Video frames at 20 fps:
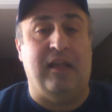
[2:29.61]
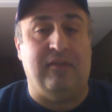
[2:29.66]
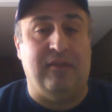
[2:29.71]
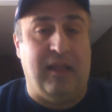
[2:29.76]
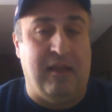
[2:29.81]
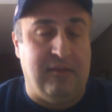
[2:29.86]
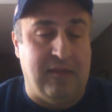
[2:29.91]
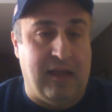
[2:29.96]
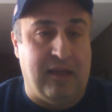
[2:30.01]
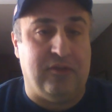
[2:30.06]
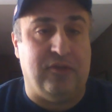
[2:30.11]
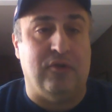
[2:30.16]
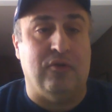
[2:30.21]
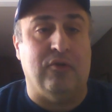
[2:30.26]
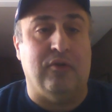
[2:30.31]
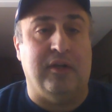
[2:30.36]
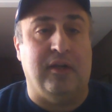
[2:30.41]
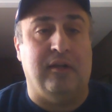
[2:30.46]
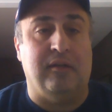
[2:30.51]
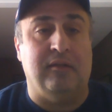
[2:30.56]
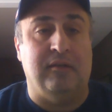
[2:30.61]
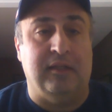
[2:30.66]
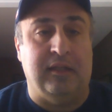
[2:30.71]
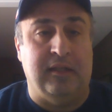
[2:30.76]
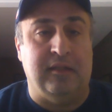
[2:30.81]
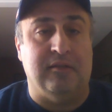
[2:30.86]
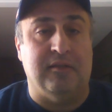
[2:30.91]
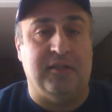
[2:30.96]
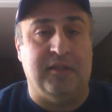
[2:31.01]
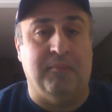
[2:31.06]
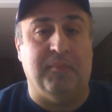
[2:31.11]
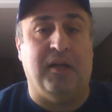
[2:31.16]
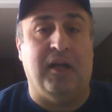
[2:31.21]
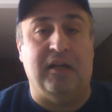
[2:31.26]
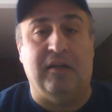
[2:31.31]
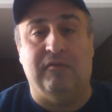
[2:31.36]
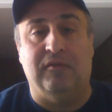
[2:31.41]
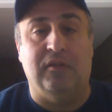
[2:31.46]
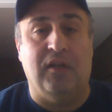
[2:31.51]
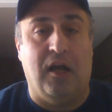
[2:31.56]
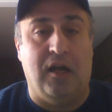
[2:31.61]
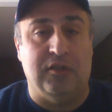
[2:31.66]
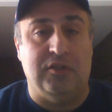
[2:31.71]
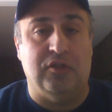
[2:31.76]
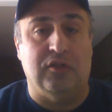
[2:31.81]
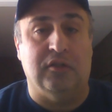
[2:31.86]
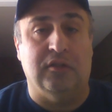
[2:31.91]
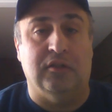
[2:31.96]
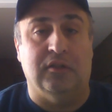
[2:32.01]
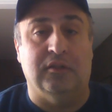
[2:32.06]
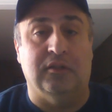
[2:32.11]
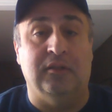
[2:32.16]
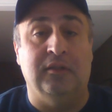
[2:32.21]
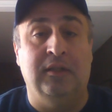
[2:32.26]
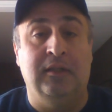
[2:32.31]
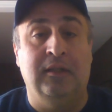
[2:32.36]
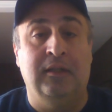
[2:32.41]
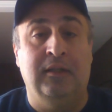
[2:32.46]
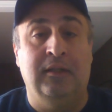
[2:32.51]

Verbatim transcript: and, and that they're in some kind of logical